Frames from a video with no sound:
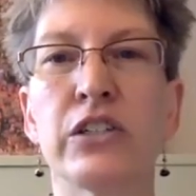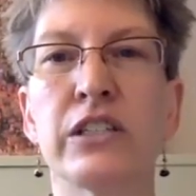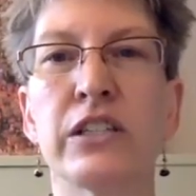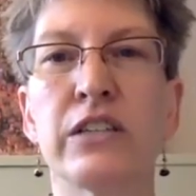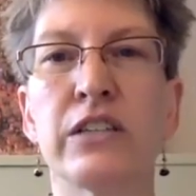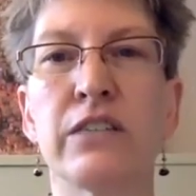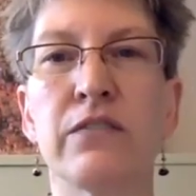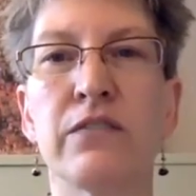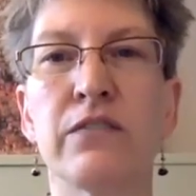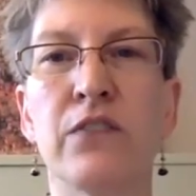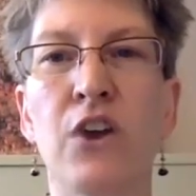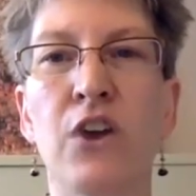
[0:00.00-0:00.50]

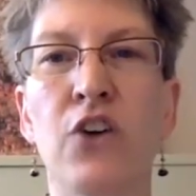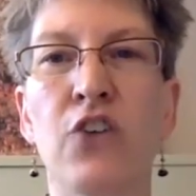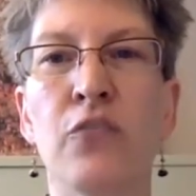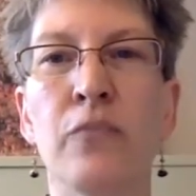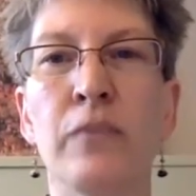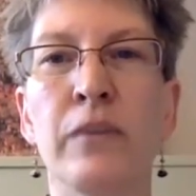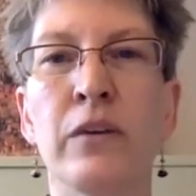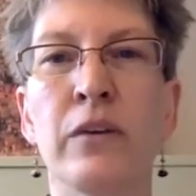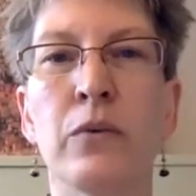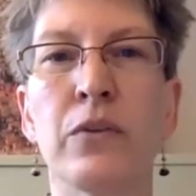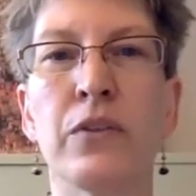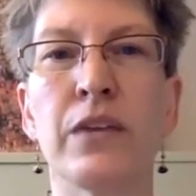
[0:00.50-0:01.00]

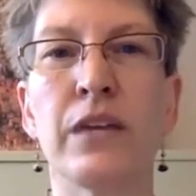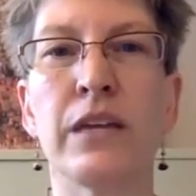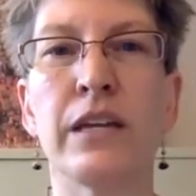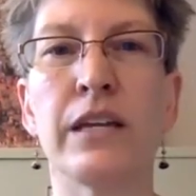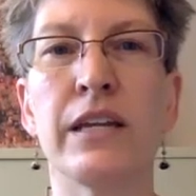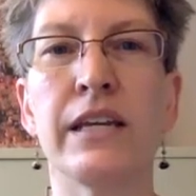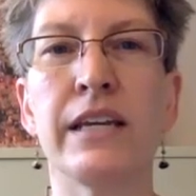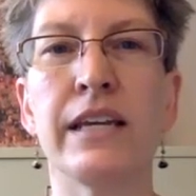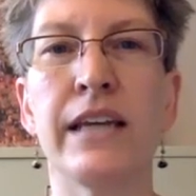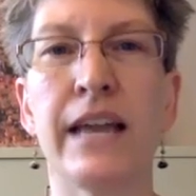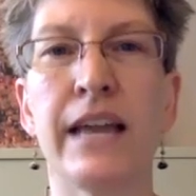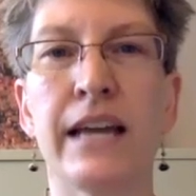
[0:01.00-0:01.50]
involvement with any
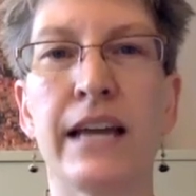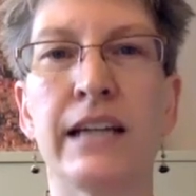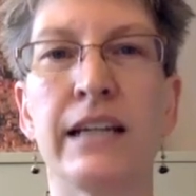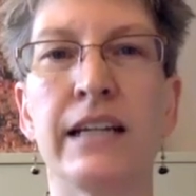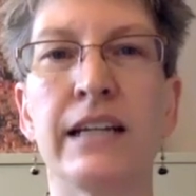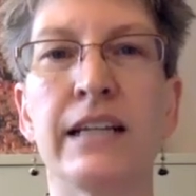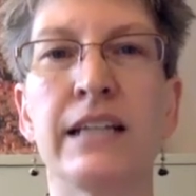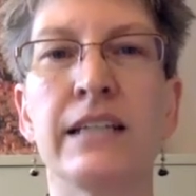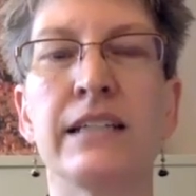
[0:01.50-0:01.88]
candidate